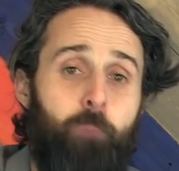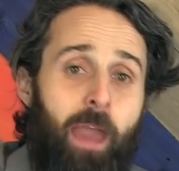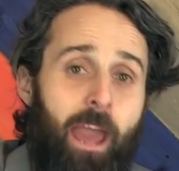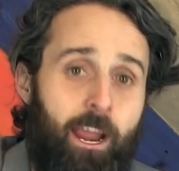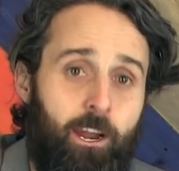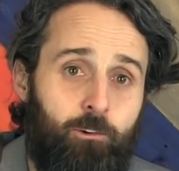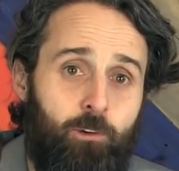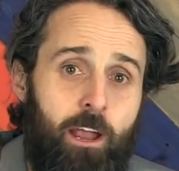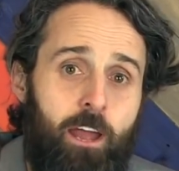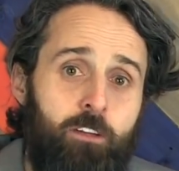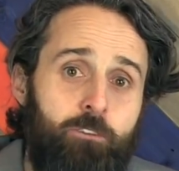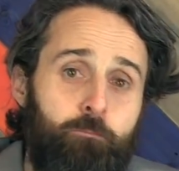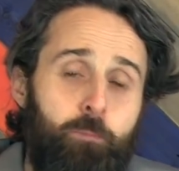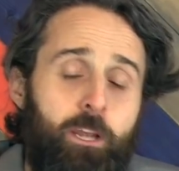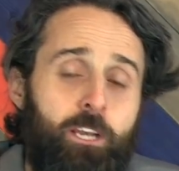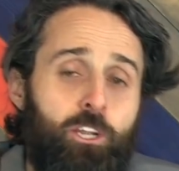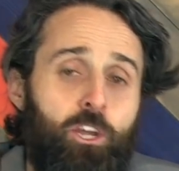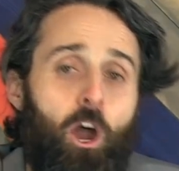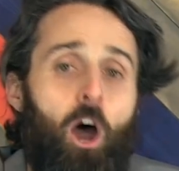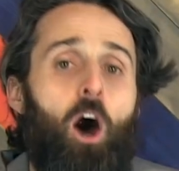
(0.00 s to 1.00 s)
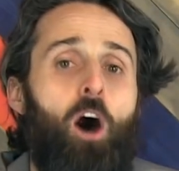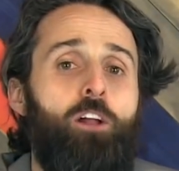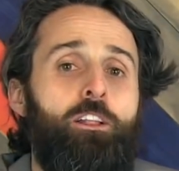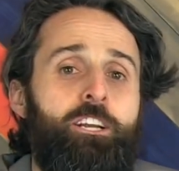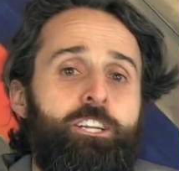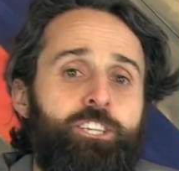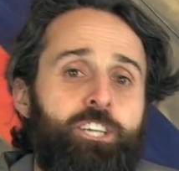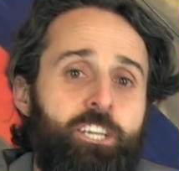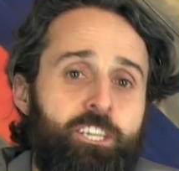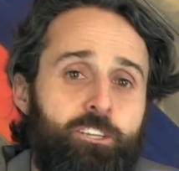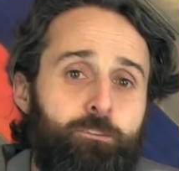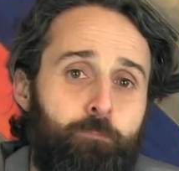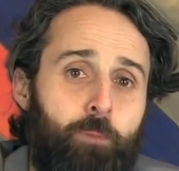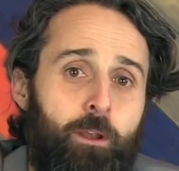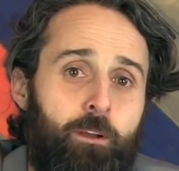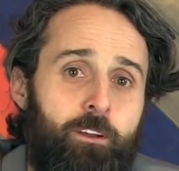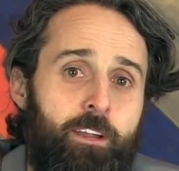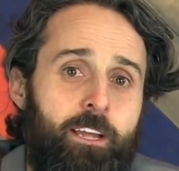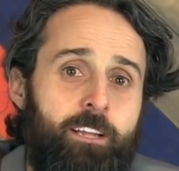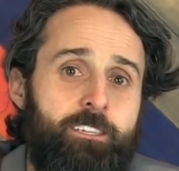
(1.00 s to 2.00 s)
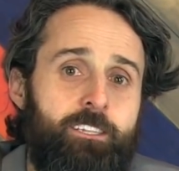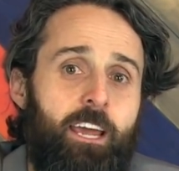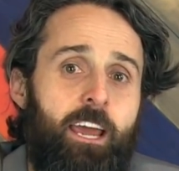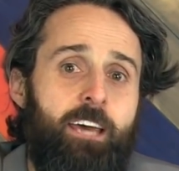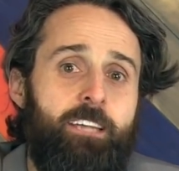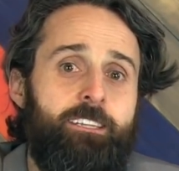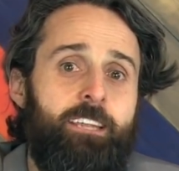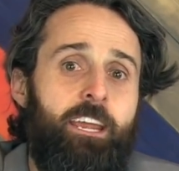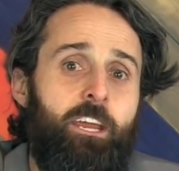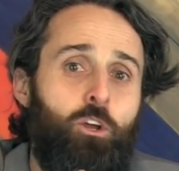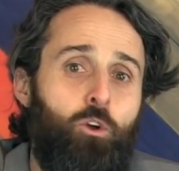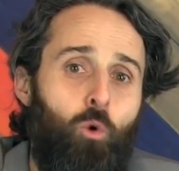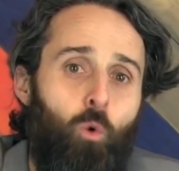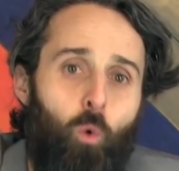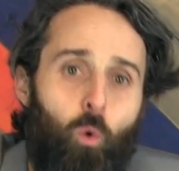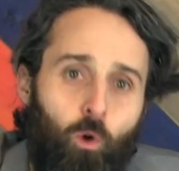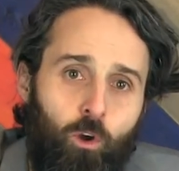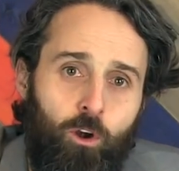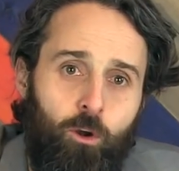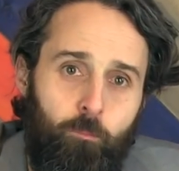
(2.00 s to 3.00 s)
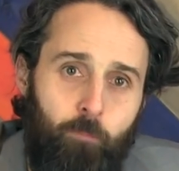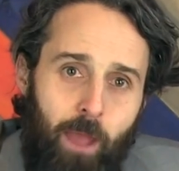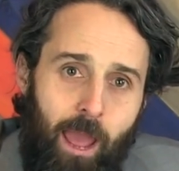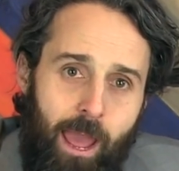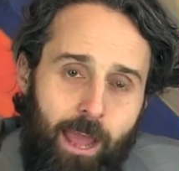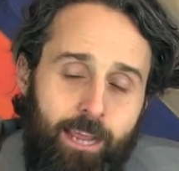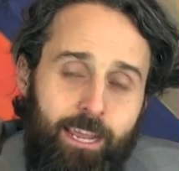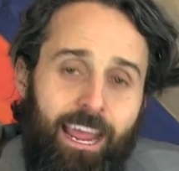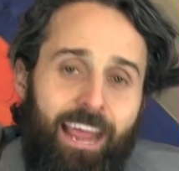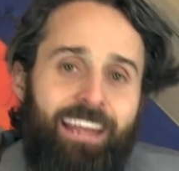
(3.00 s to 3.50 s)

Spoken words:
background, but college experience as a quarterback,